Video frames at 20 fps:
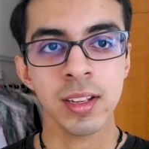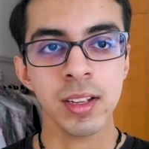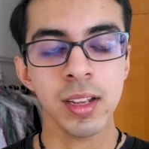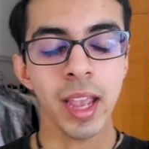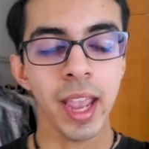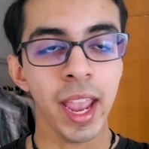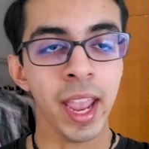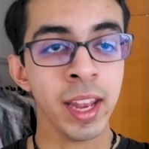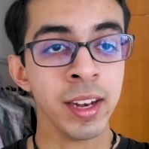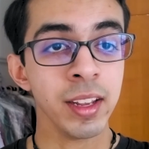
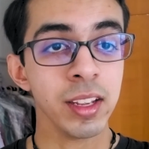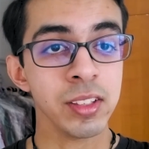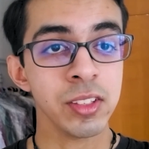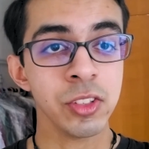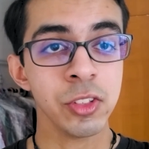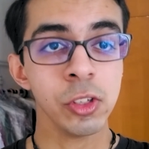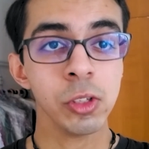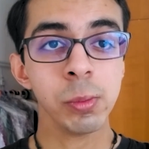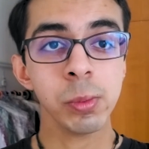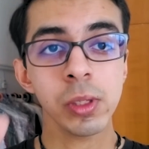and I
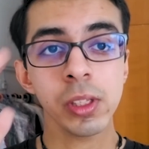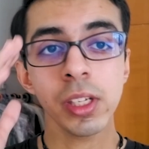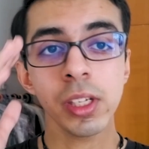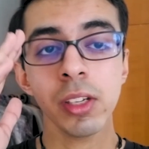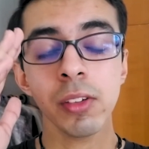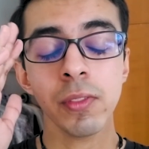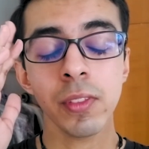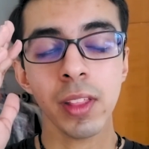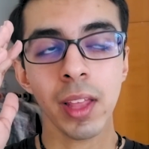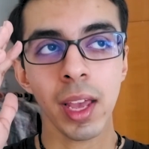still
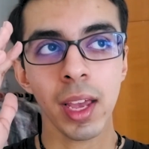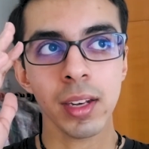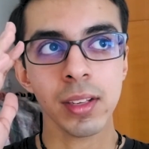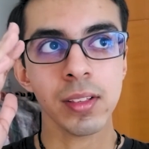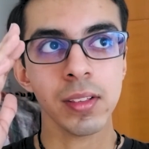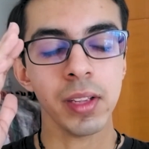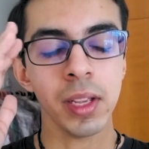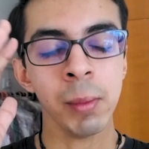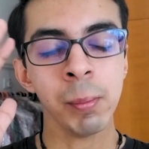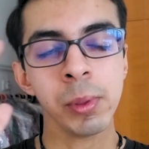believe that
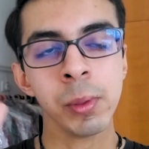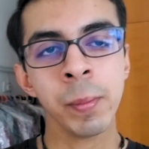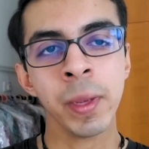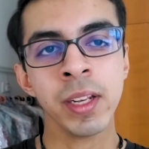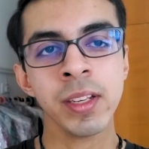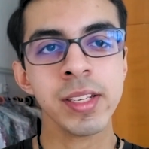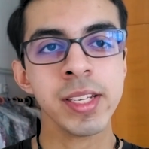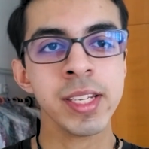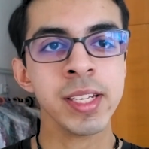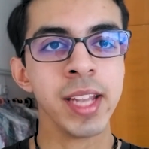
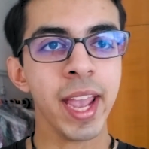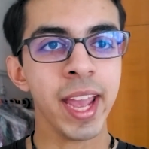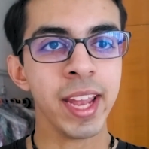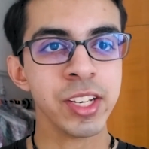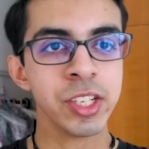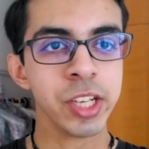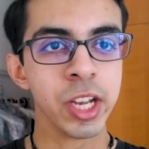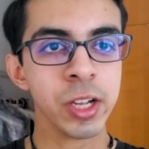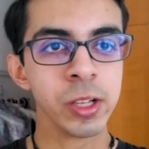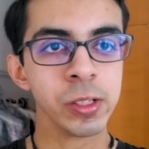implementing
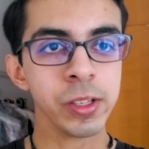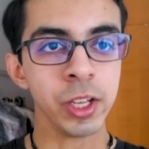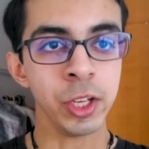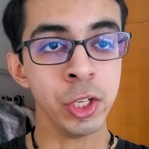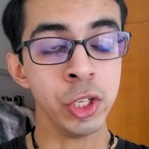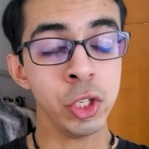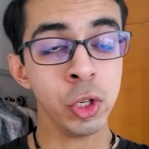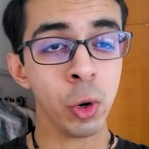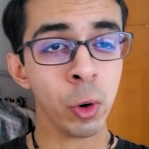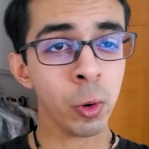Agile in
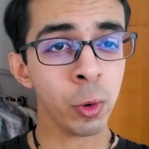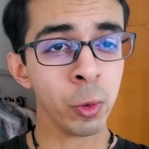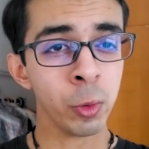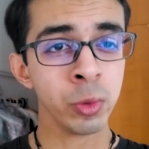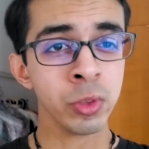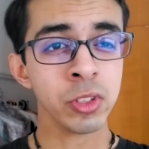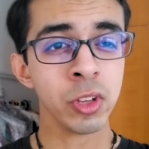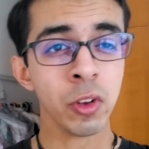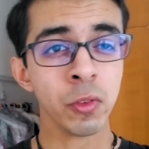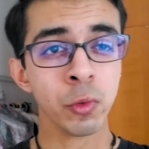your own
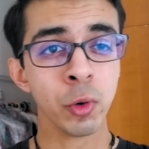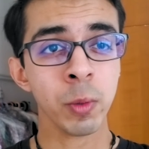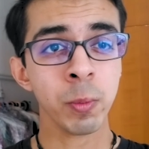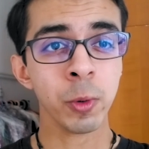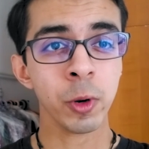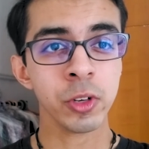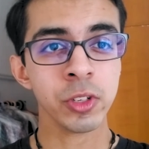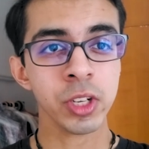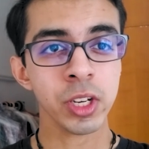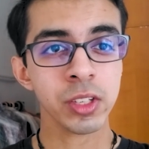software
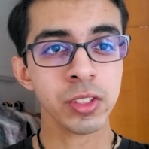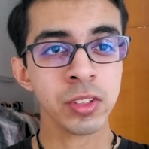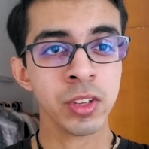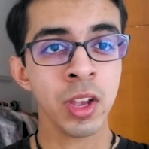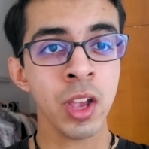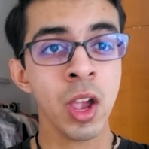projects